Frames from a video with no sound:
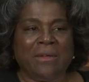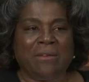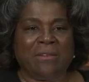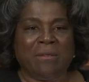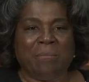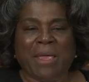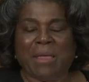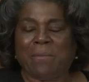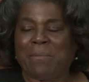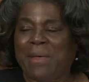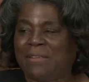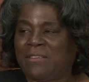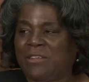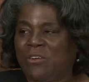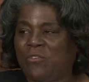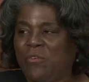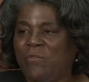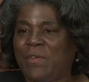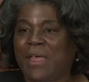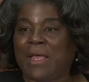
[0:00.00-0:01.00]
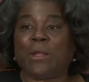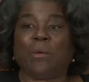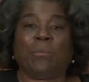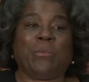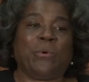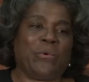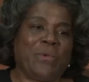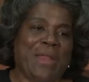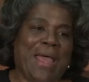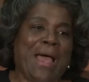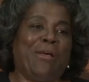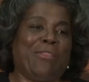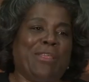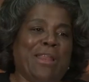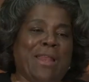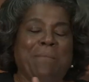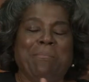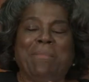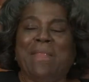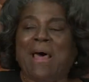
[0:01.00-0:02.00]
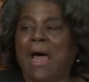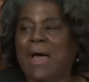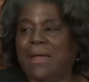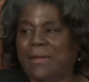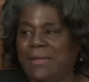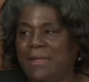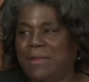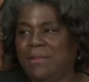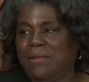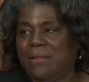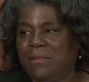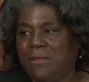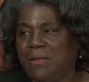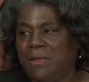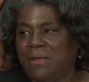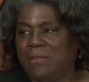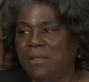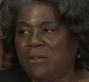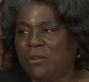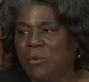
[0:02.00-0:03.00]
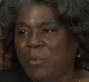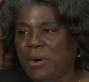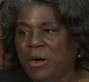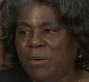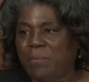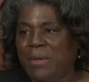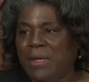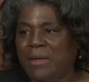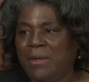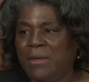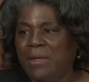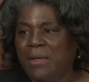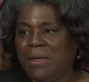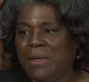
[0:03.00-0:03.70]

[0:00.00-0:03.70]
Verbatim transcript: to make myself available now that I'm not in the, in the department